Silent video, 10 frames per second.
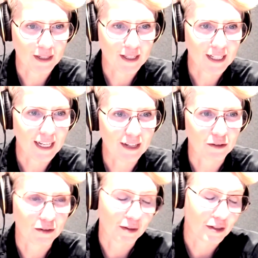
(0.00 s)
up to
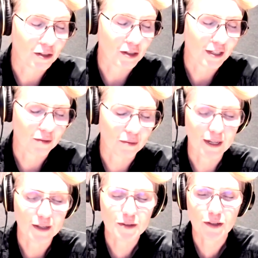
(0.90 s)
Sydney or into New
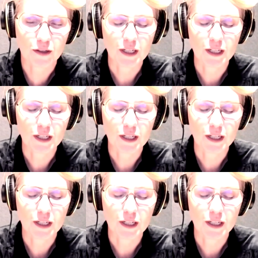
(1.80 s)
South Wales.